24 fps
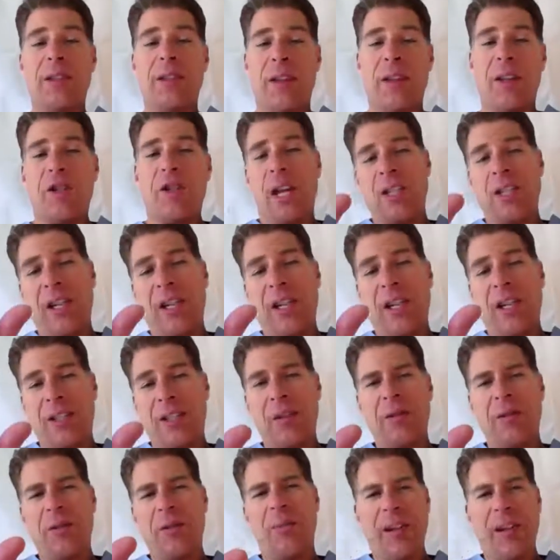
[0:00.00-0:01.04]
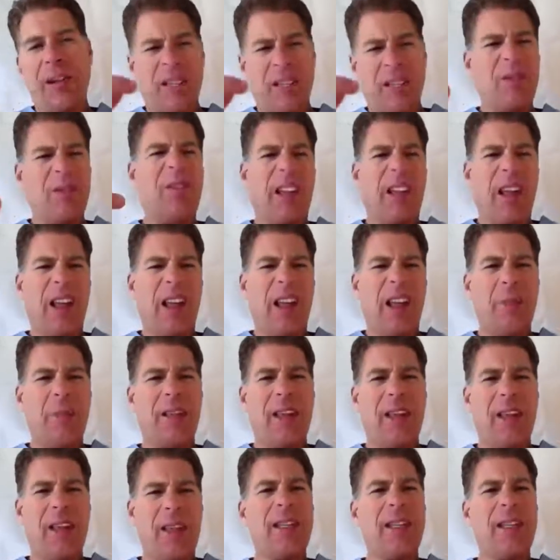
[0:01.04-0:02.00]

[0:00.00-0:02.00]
So the change in oxytocin makes us feel empathy,